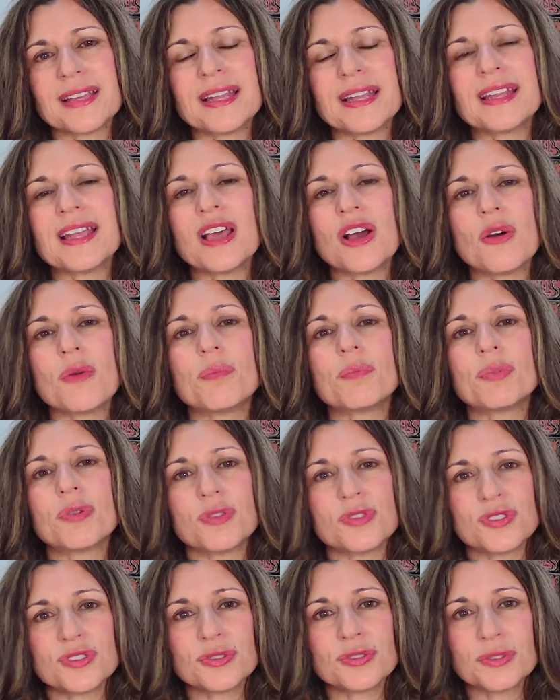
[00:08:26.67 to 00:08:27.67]
and help
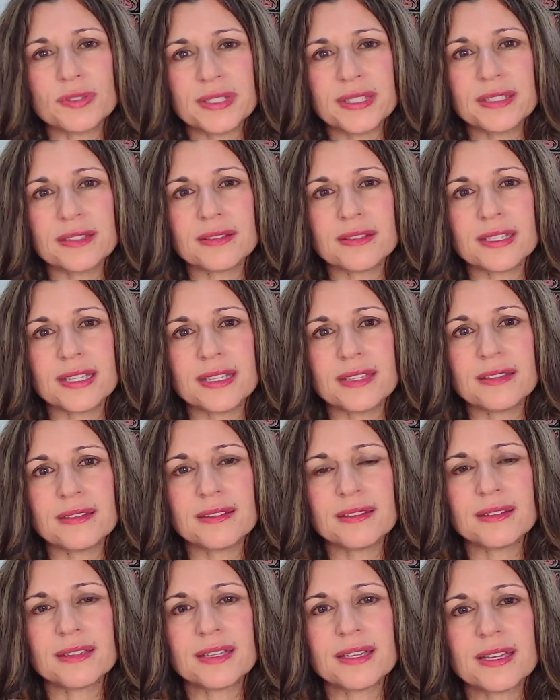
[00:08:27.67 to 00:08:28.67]
personal healing.
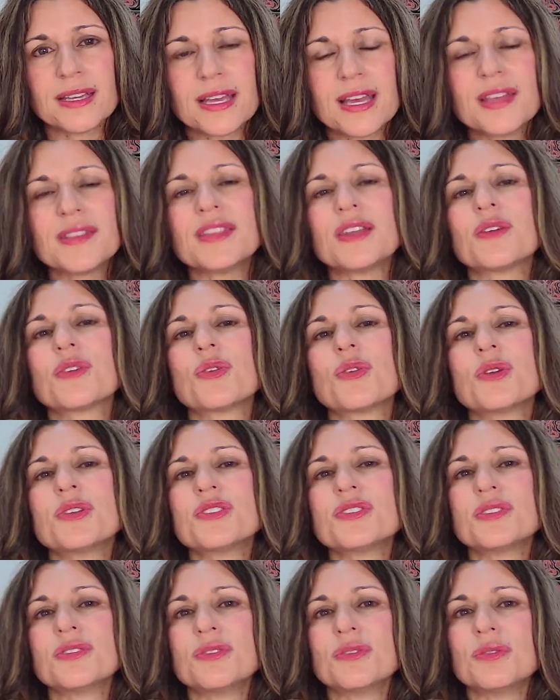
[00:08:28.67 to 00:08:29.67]
They're going
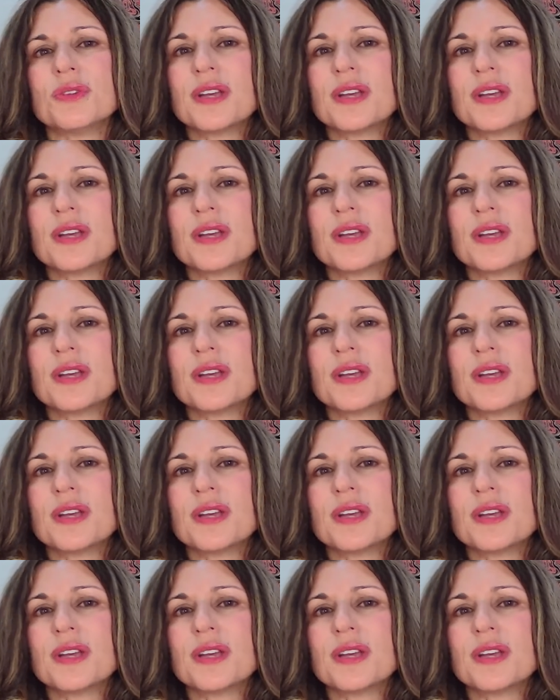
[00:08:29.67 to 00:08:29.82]
to,